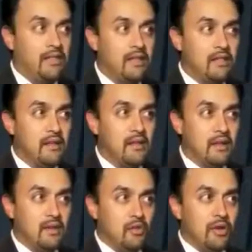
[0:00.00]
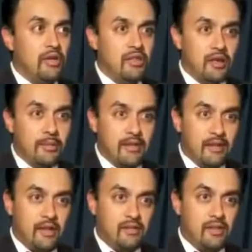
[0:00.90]
I think the unique thing about
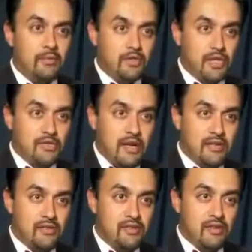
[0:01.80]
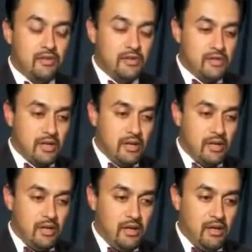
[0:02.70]
the Steeplechase Cancer Center is that
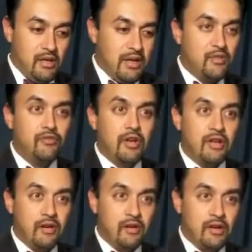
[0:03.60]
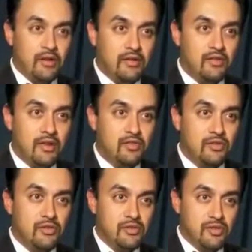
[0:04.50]
it's right here. It's in central
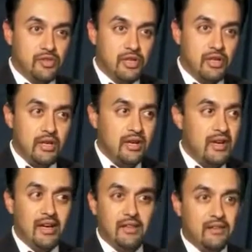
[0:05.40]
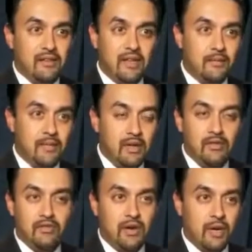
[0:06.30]
New Jersey, and the team
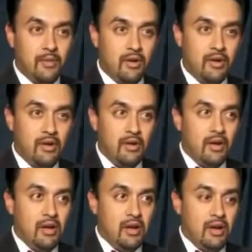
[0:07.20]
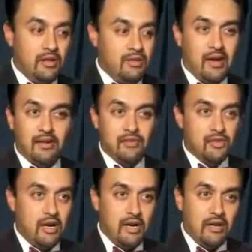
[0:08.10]
is phenomenal. The doctors
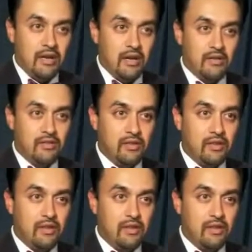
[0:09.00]
are high class.